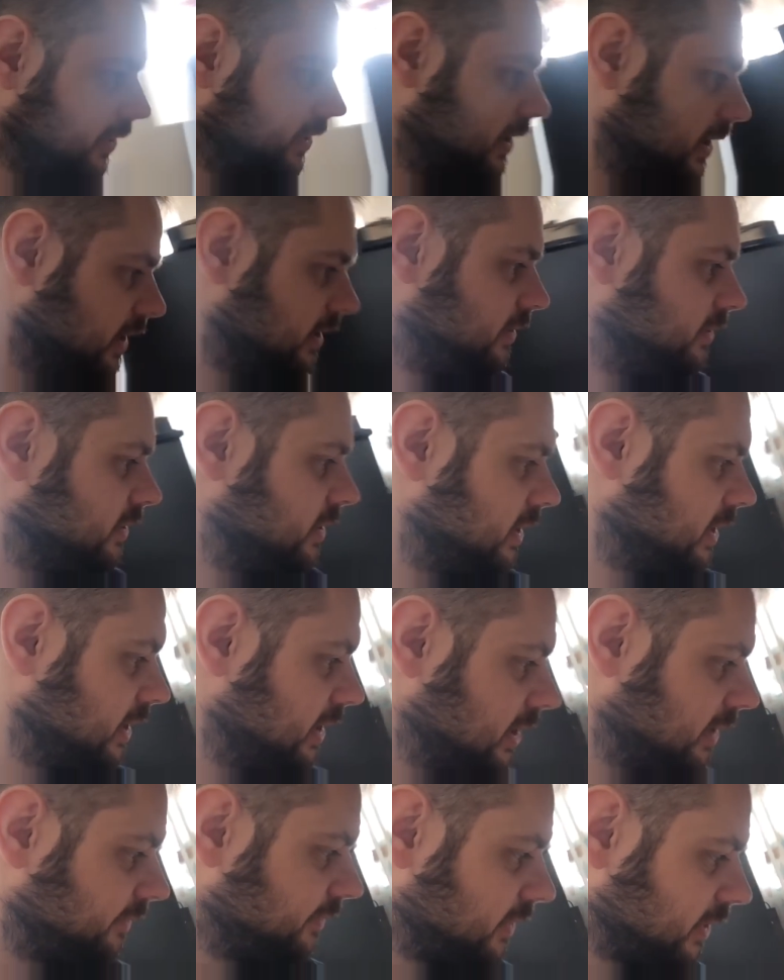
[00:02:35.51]
I think I'm going
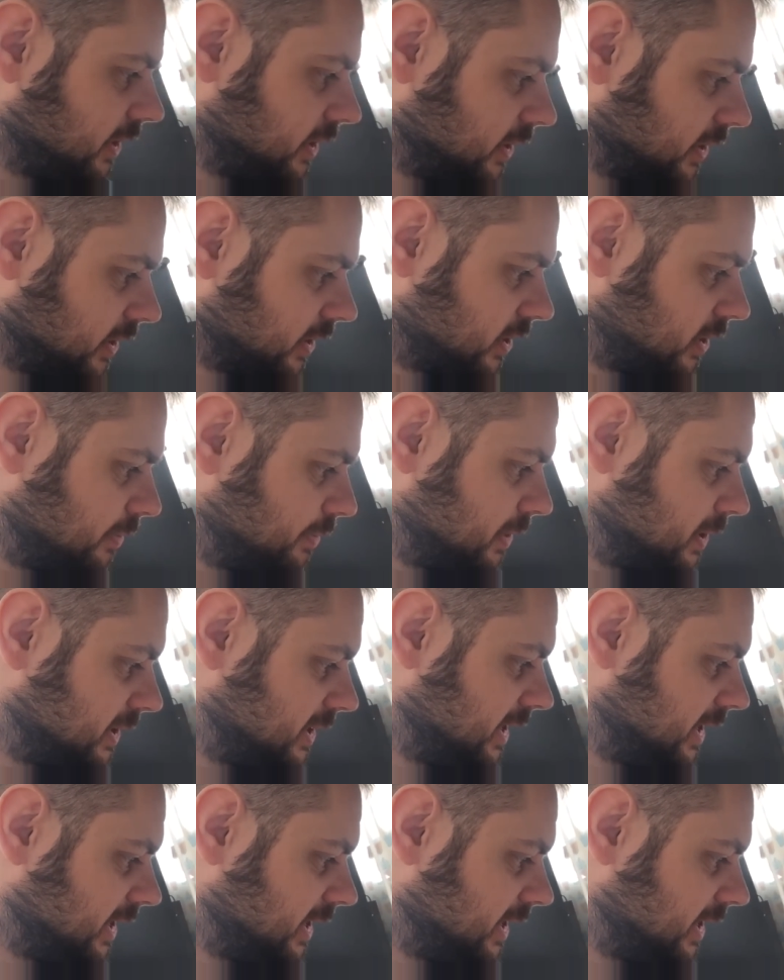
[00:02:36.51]
to have another cup of